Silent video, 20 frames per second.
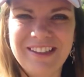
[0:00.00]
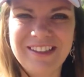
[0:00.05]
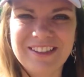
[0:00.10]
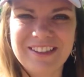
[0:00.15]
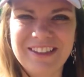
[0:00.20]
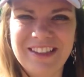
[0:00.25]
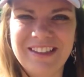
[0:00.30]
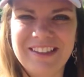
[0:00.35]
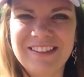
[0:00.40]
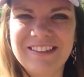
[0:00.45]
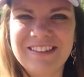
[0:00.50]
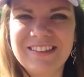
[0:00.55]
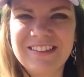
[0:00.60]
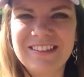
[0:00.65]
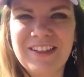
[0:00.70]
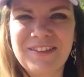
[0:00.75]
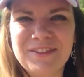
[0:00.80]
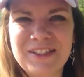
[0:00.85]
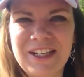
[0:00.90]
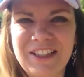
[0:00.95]
Internet
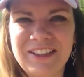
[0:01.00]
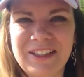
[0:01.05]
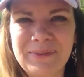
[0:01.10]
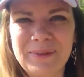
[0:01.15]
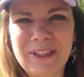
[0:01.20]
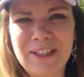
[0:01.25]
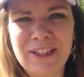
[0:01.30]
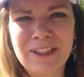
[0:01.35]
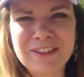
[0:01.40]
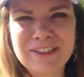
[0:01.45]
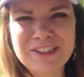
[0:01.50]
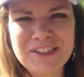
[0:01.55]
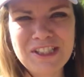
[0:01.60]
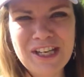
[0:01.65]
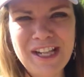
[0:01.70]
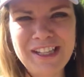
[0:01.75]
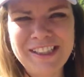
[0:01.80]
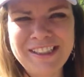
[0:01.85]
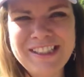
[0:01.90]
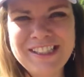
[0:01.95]
Lifestyle Network
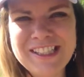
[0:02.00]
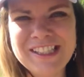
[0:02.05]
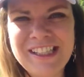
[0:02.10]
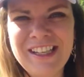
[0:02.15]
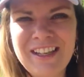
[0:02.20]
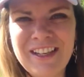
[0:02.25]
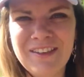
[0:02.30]
Challenge